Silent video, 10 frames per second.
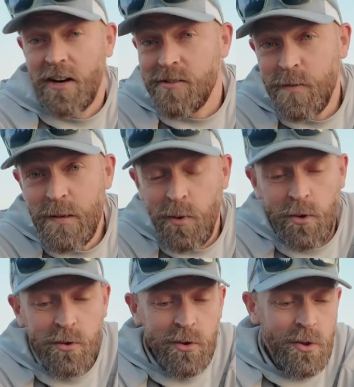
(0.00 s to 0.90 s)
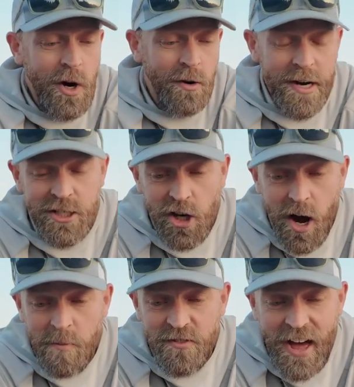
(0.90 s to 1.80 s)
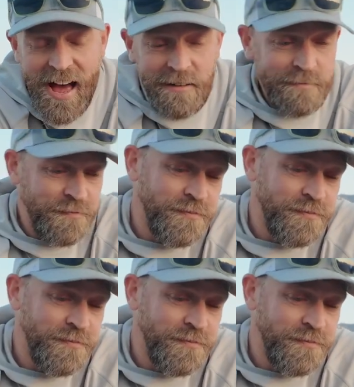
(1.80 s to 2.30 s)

tons of people who do a great job of that,